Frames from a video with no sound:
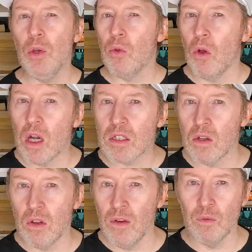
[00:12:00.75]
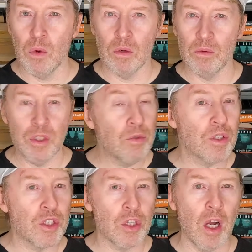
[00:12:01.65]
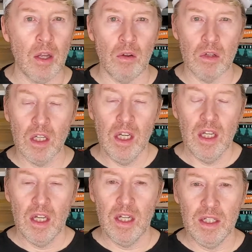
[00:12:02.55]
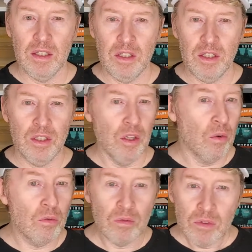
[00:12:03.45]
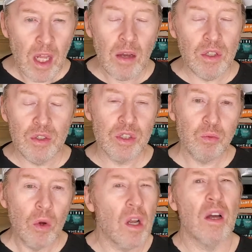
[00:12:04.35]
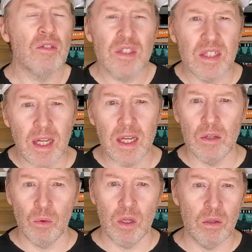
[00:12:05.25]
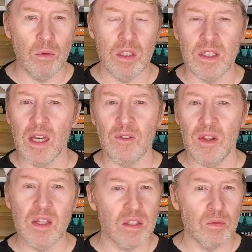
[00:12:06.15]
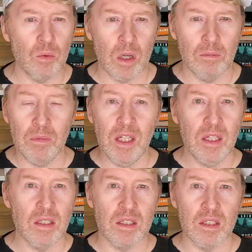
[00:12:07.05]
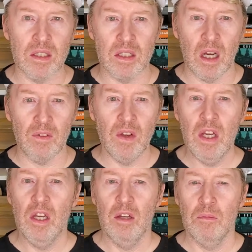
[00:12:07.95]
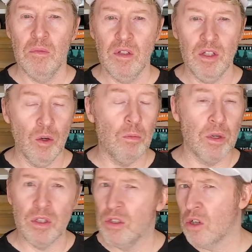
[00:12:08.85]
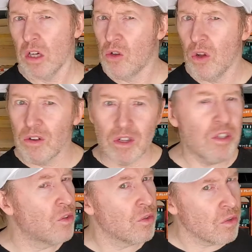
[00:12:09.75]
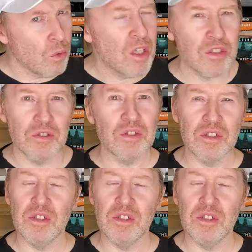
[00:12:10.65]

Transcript: lost a loved one when you were a child. And, now you just want to understand what death is and what it means and stuff. But you're not a cleric, you're a wizard,